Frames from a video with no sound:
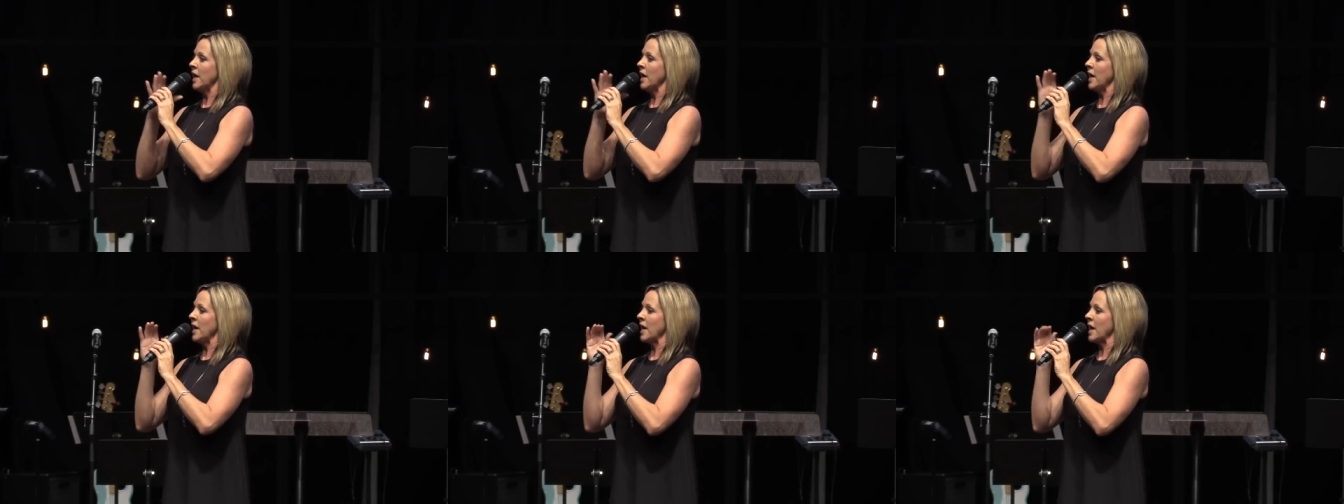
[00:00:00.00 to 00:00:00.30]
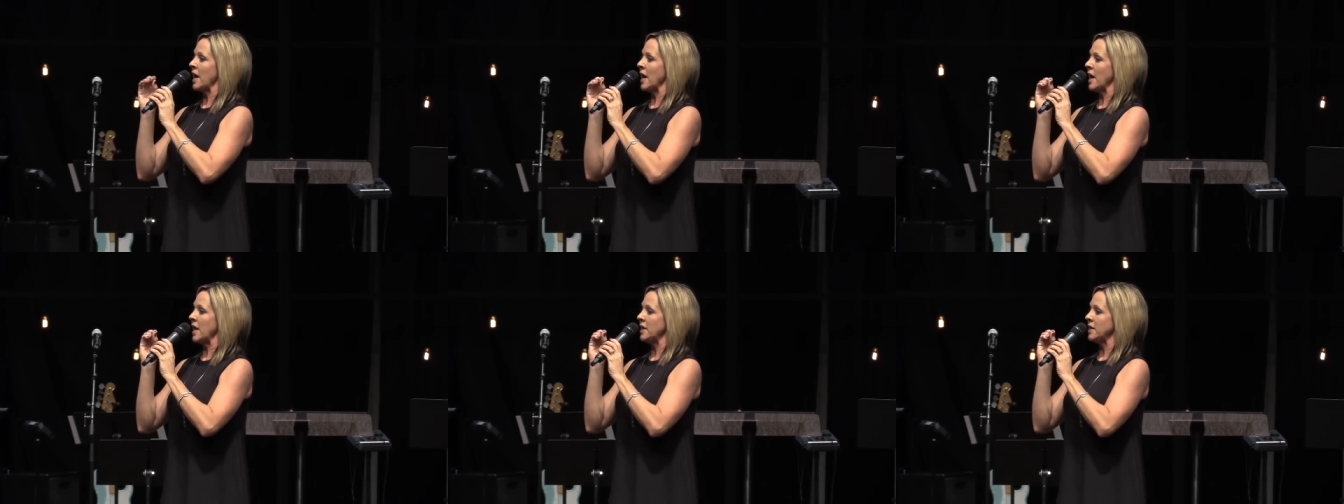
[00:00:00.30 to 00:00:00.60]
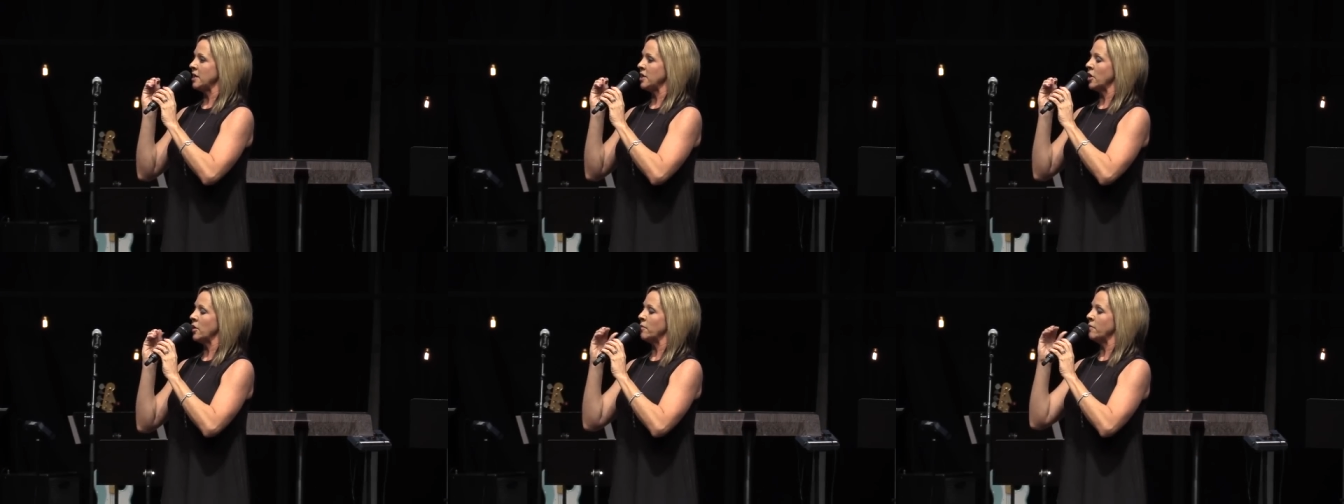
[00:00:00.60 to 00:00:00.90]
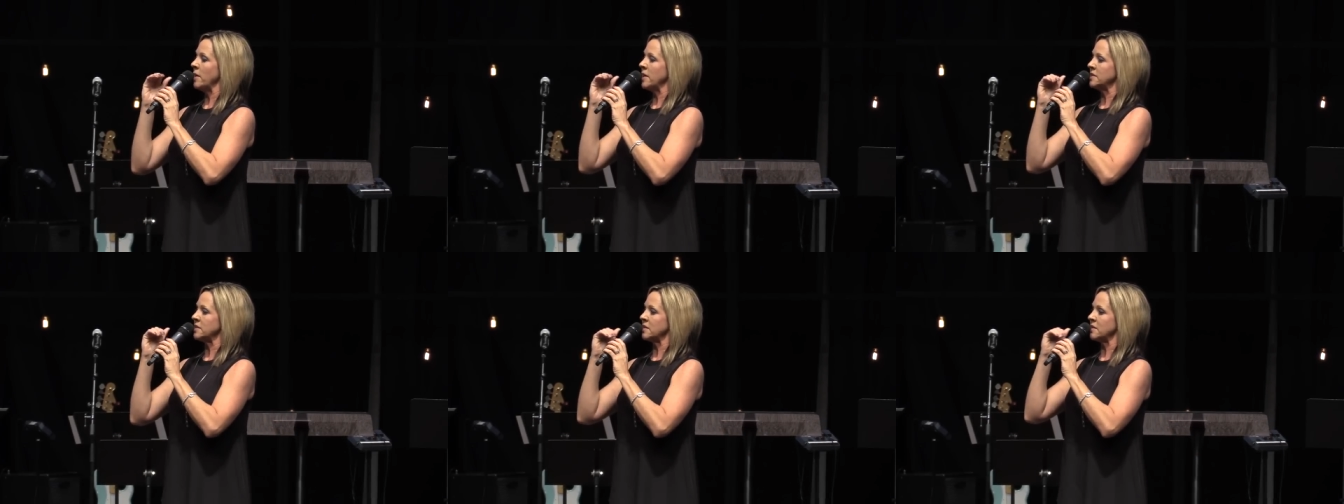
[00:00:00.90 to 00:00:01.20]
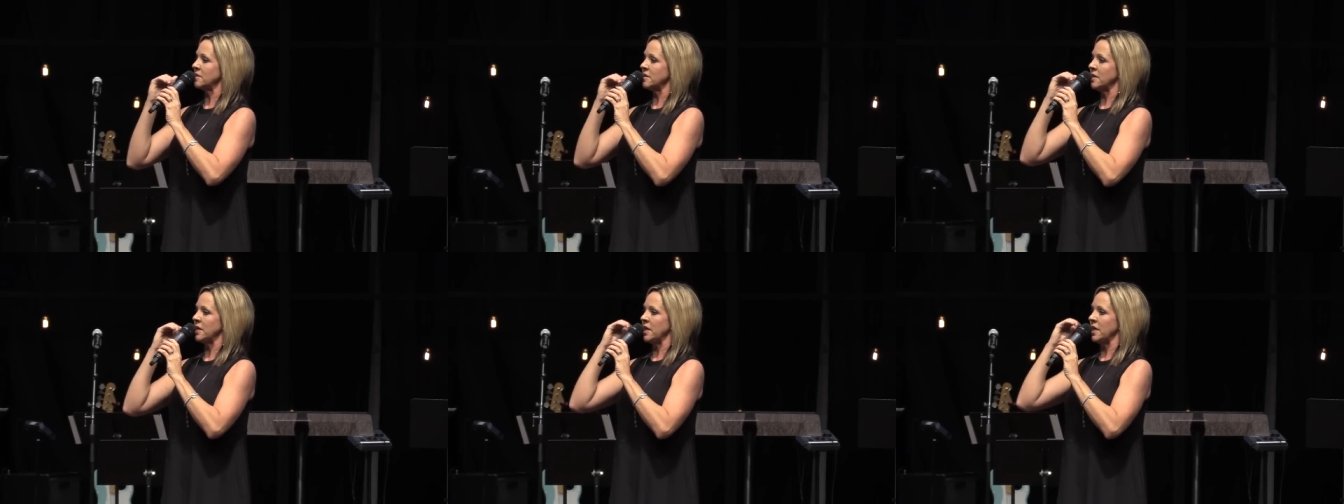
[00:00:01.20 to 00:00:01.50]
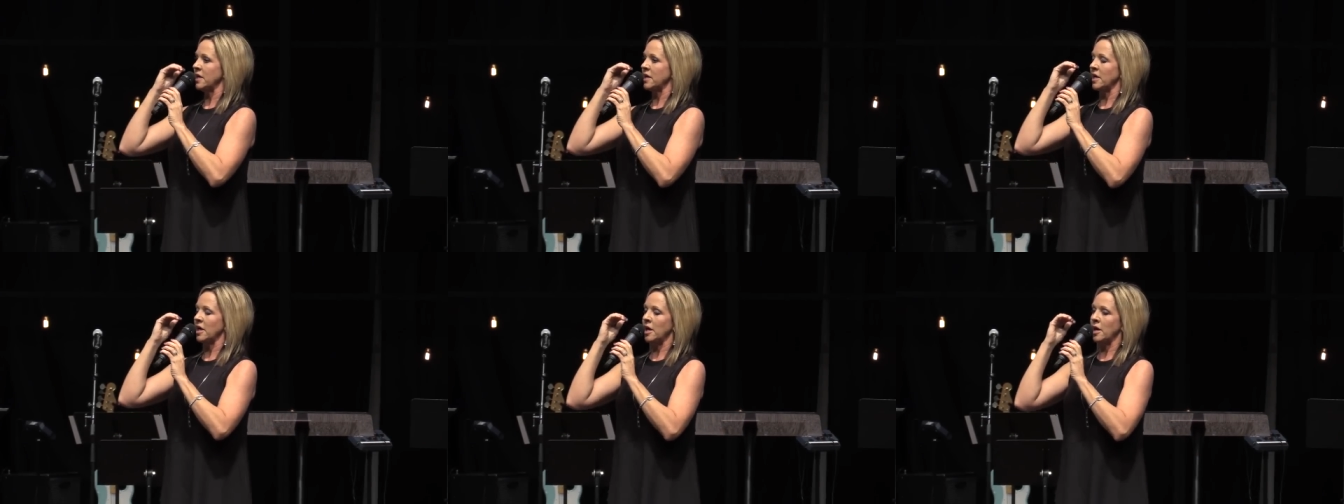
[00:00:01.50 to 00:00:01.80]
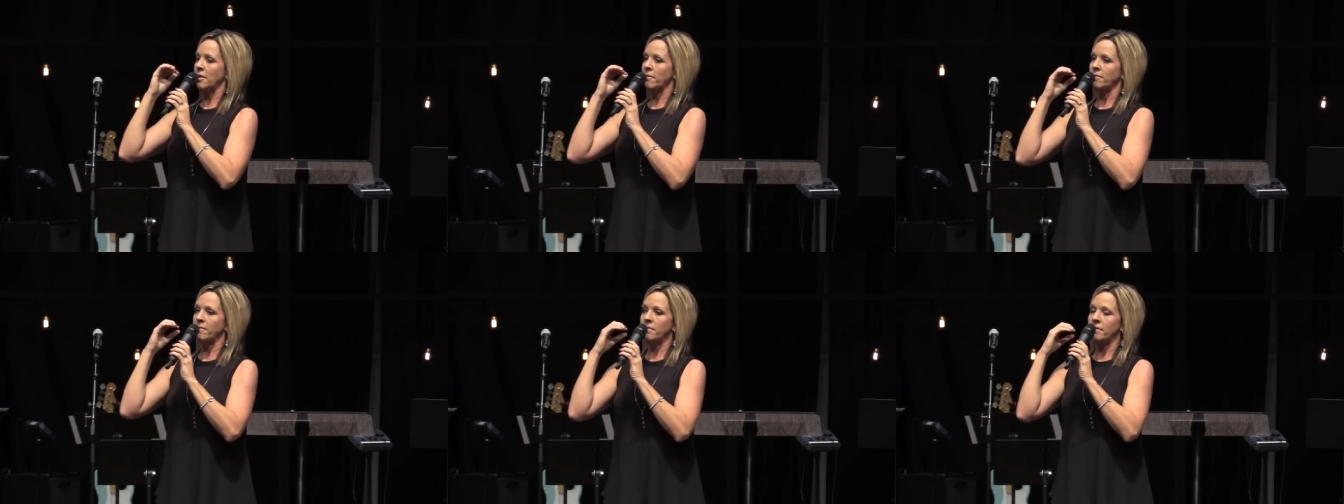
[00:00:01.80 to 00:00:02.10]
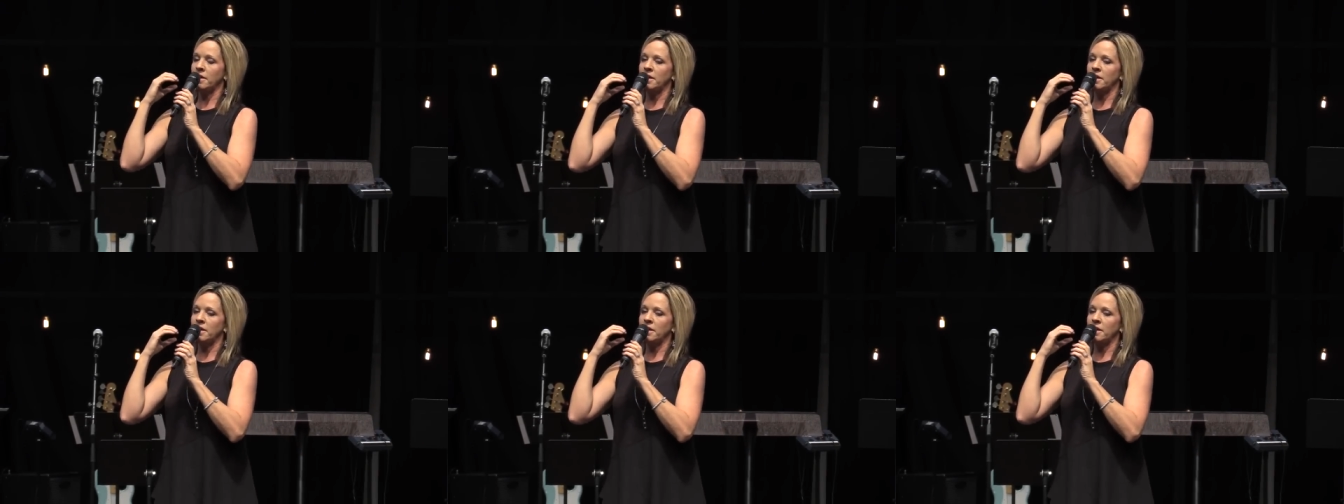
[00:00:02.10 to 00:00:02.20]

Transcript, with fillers: And, you know, basically um,